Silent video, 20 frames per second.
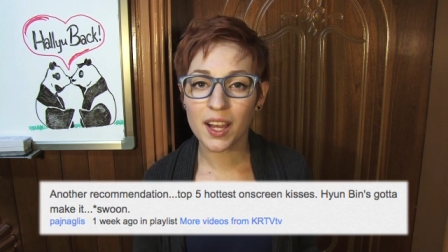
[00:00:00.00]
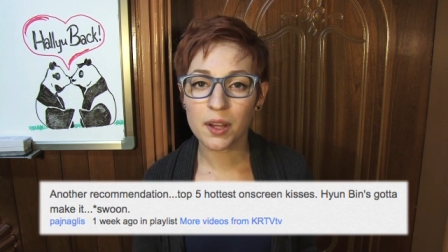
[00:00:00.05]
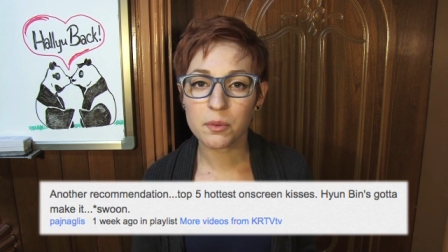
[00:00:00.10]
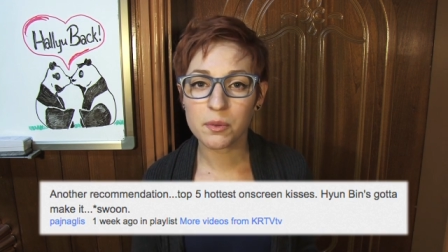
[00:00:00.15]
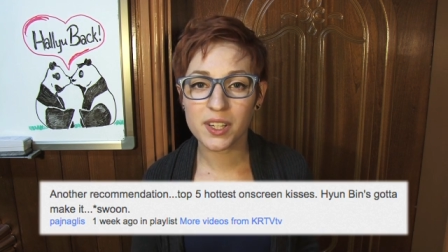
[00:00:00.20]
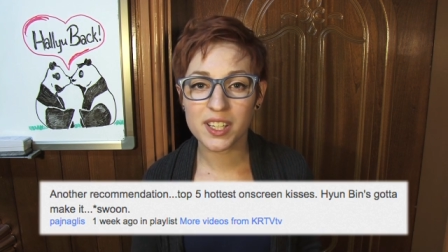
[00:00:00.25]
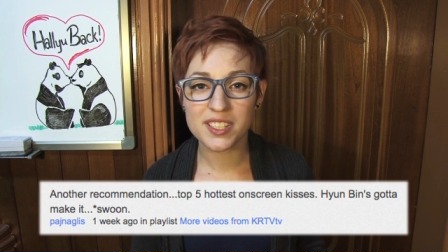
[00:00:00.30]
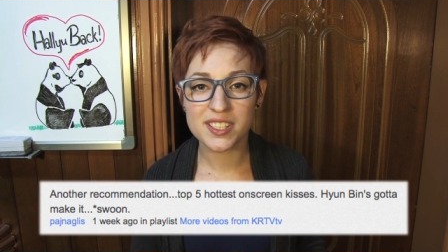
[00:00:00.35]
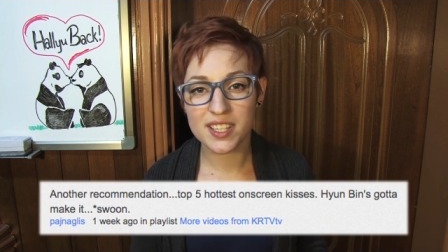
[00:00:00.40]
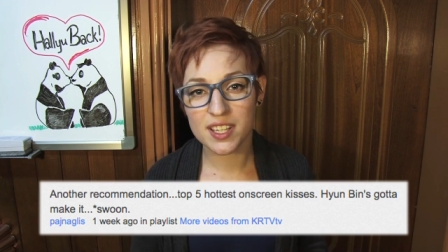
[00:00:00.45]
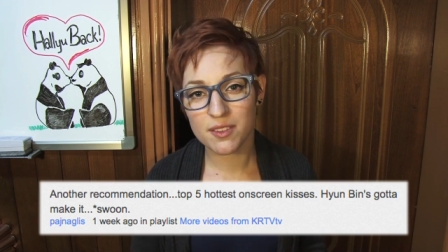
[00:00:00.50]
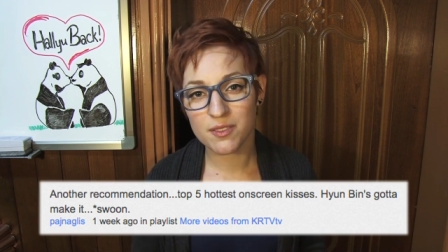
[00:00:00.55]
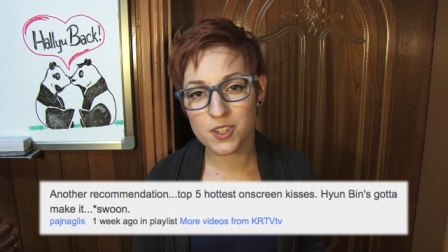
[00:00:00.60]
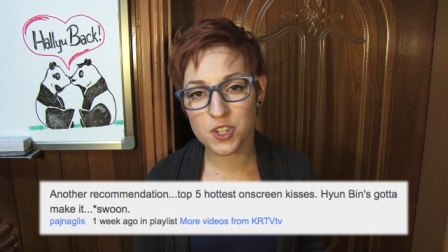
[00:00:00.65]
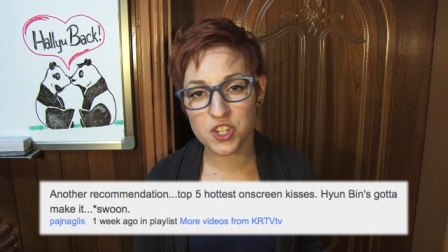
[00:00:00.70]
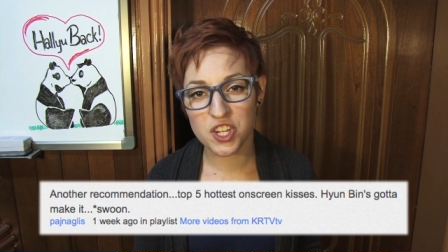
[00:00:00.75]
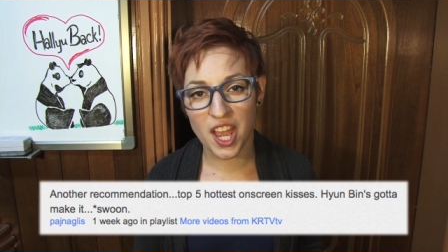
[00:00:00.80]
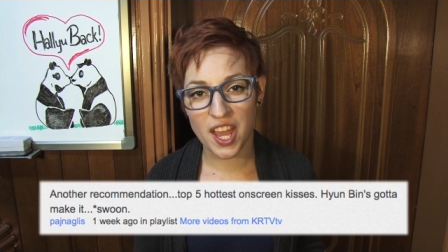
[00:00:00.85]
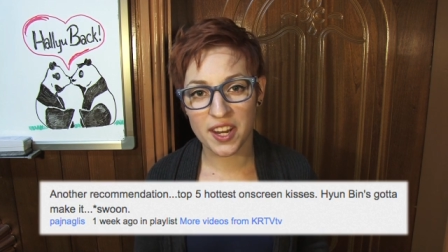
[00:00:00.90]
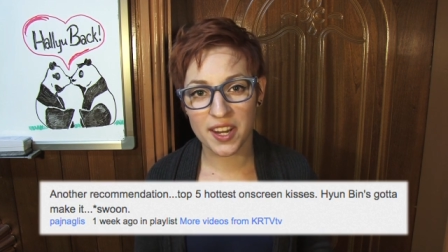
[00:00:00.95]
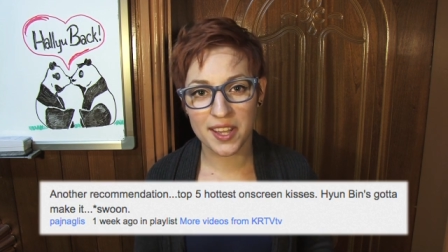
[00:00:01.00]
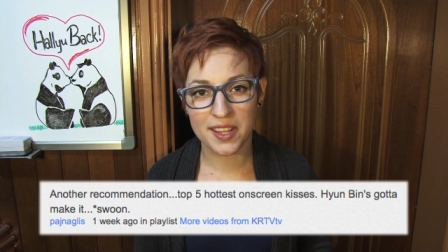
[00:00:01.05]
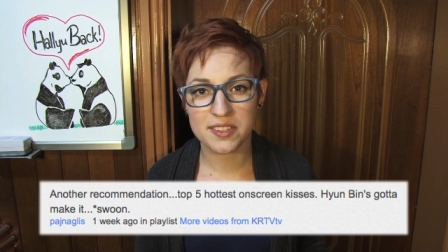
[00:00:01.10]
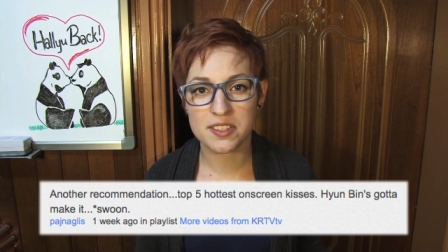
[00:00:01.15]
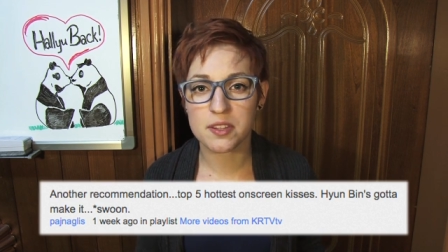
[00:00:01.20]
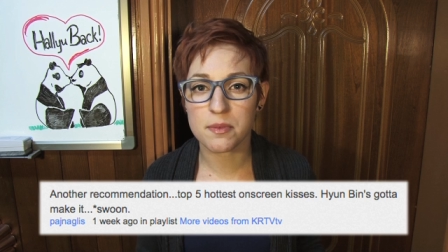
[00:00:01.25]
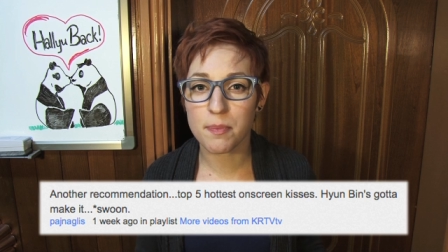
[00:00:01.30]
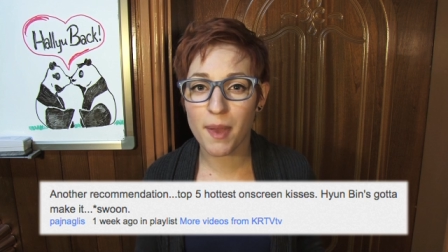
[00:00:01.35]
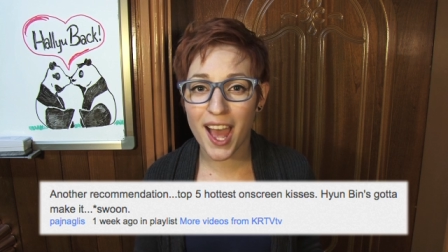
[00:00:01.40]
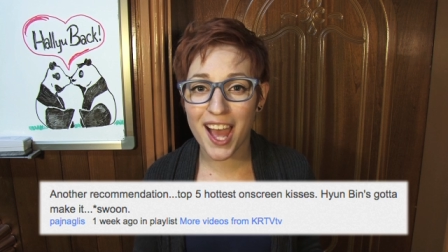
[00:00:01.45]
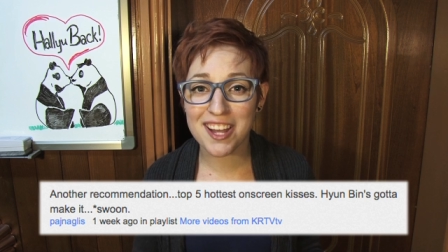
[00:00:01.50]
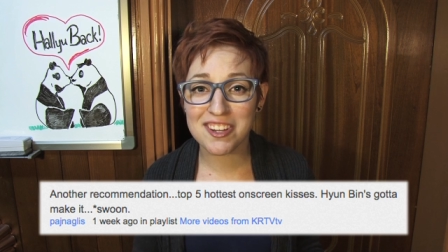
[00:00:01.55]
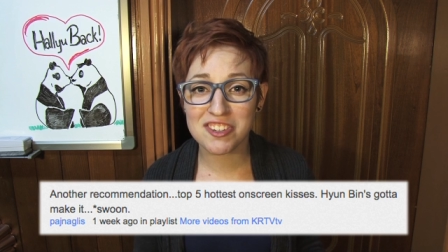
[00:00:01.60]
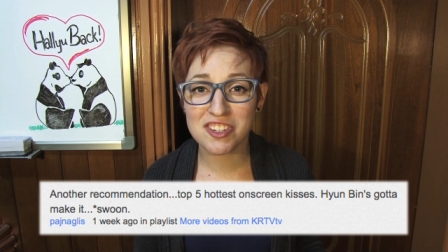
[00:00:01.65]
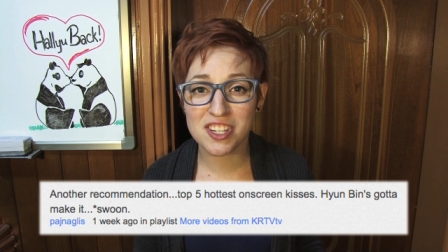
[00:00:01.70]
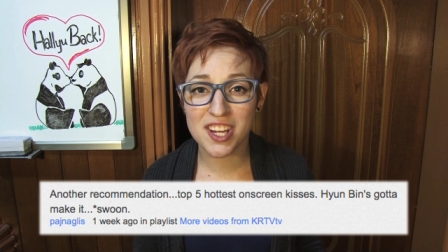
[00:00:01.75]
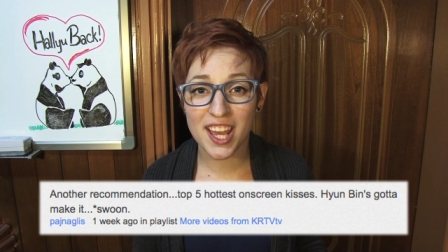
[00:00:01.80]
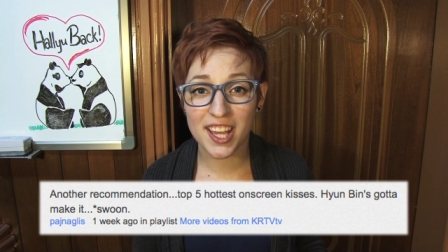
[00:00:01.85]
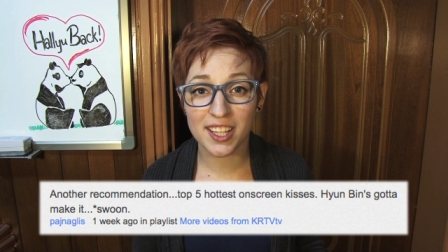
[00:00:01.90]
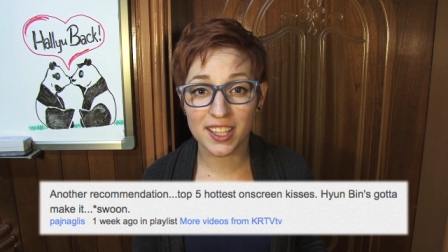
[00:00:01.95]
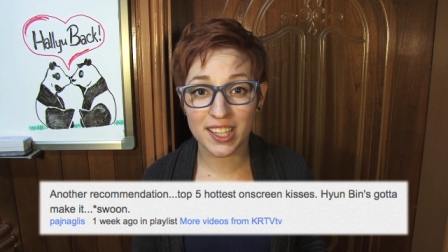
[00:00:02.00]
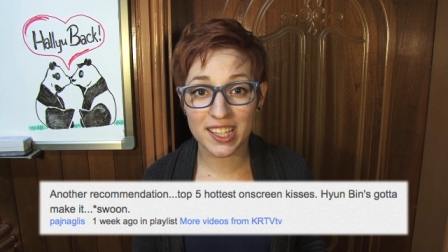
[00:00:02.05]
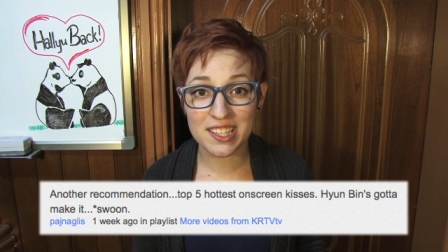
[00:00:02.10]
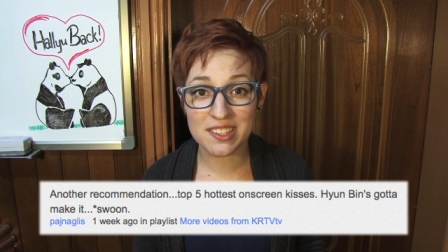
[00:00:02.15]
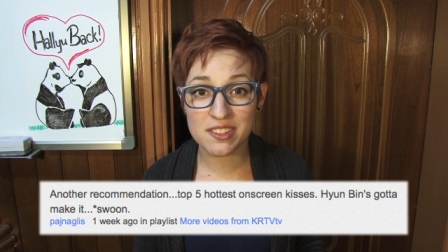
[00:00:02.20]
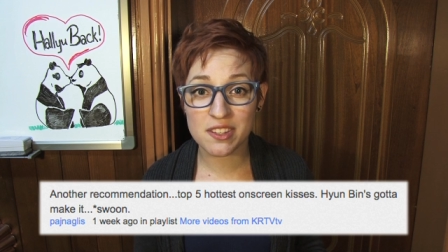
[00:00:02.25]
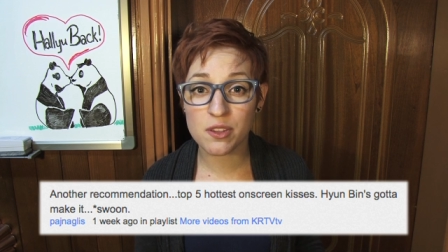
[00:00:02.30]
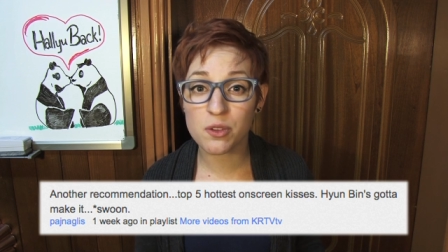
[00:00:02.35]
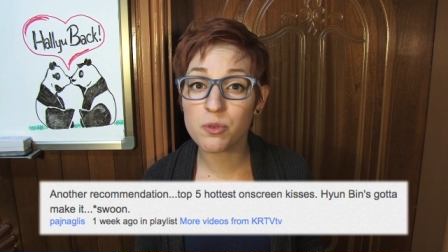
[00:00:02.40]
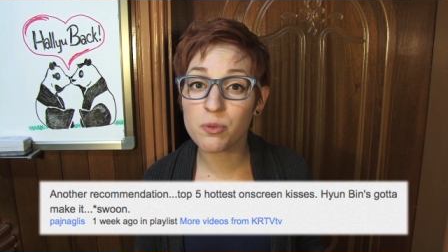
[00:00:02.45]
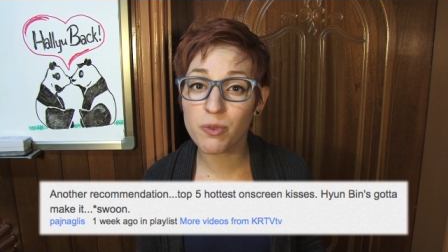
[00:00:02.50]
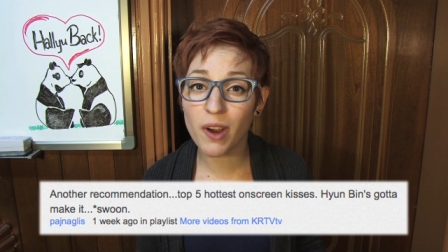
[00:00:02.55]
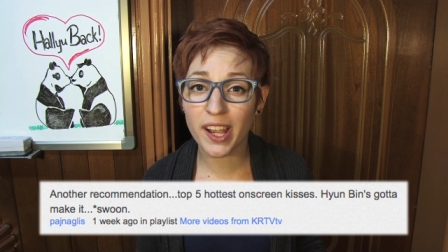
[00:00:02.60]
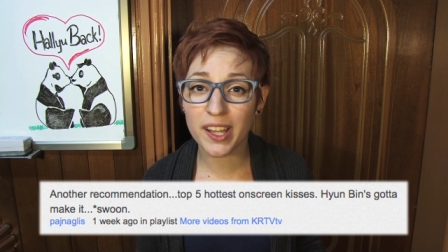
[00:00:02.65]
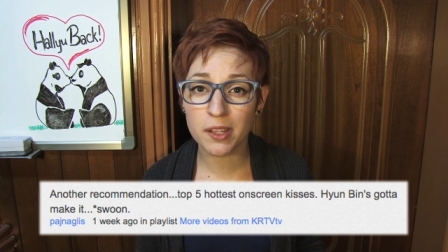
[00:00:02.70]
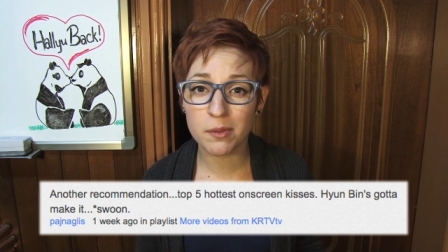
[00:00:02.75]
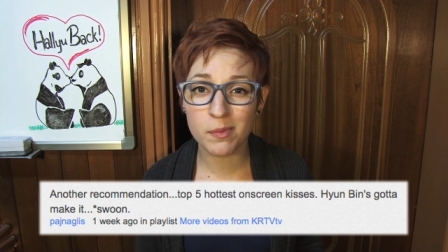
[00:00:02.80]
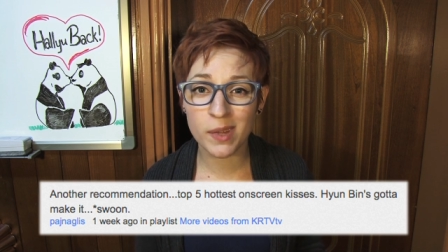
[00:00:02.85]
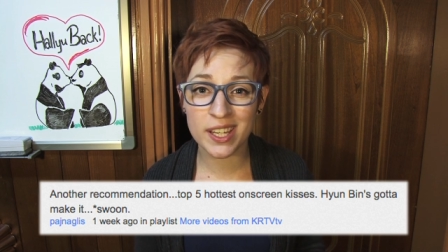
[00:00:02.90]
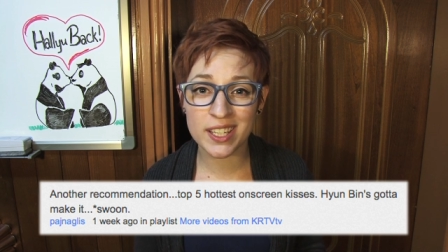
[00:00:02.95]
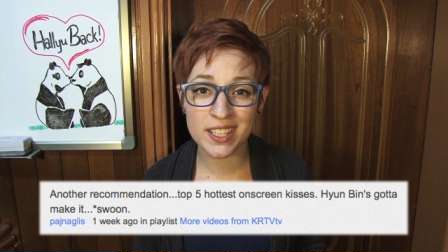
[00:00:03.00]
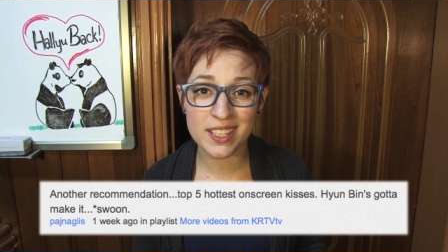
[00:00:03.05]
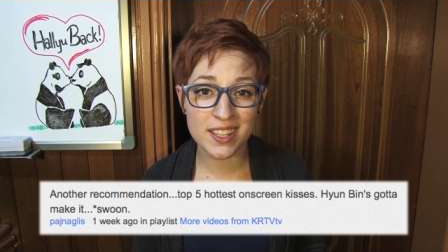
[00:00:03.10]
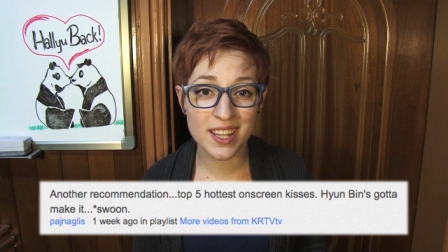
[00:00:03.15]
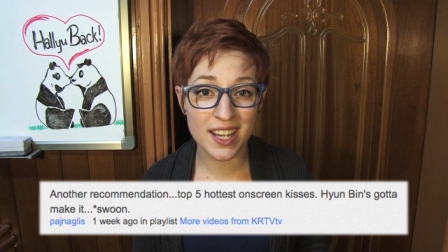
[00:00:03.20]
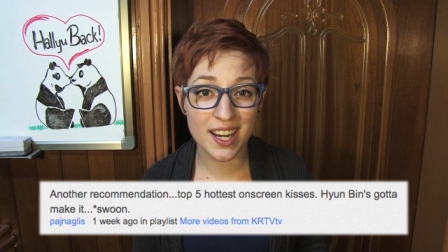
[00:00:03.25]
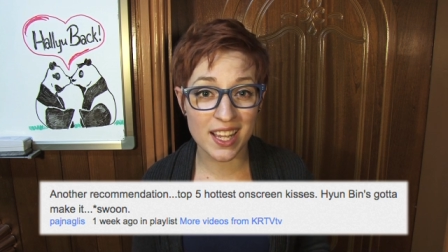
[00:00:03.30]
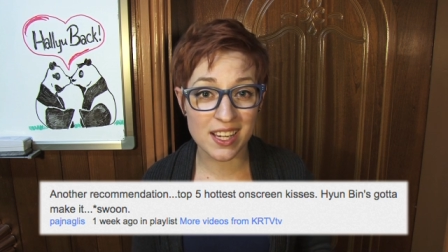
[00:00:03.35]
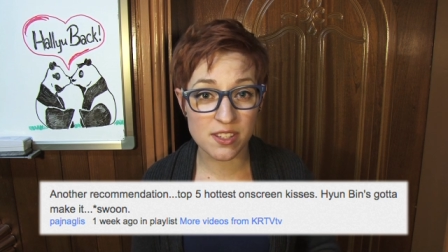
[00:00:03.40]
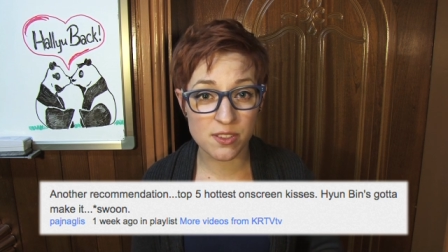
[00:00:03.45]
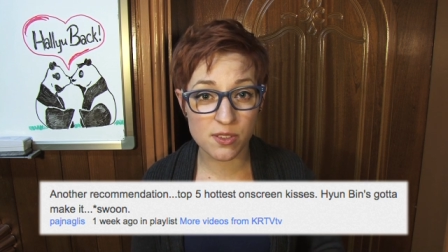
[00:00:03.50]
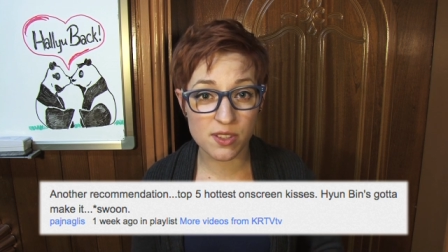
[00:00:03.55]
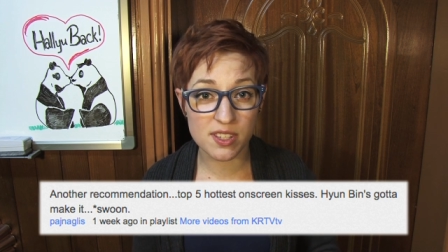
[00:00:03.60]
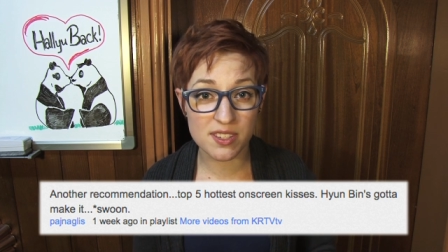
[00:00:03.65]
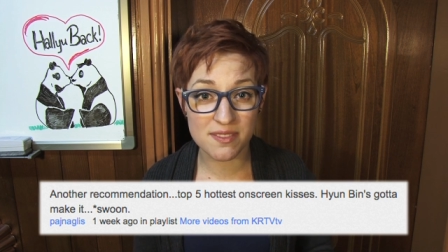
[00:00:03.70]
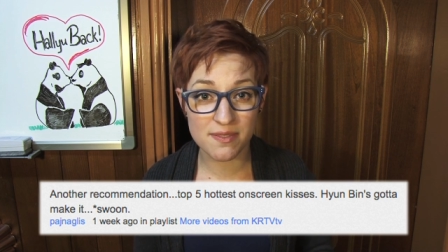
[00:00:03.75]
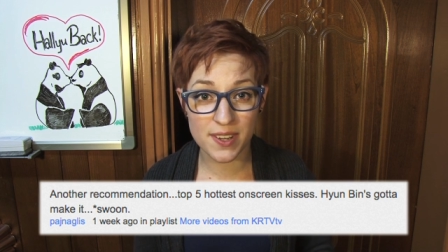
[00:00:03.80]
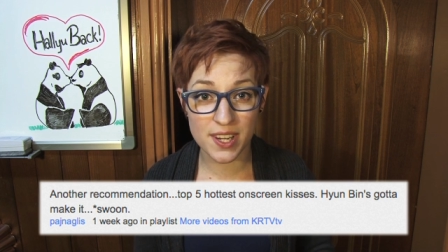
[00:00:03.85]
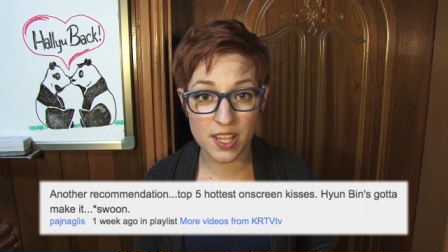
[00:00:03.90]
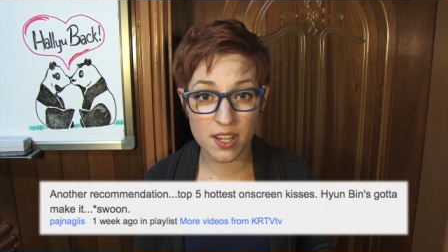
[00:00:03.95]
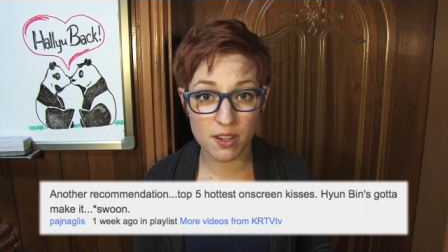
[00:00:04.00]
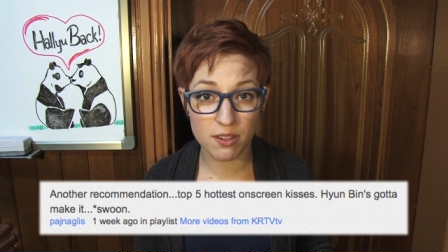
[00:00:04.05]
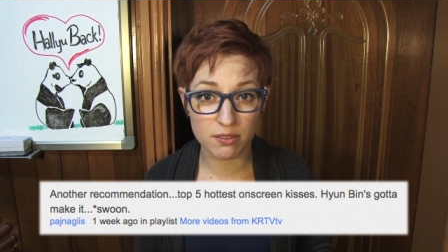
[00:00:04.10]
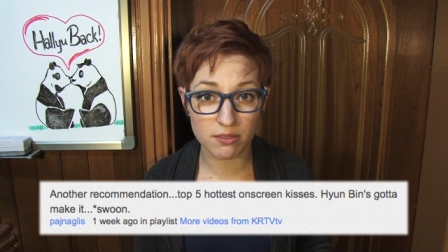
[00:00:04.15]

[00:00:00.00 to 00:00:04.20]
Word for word: I want to give a shout out to Pat Chenanglis, who recommended that I do this video.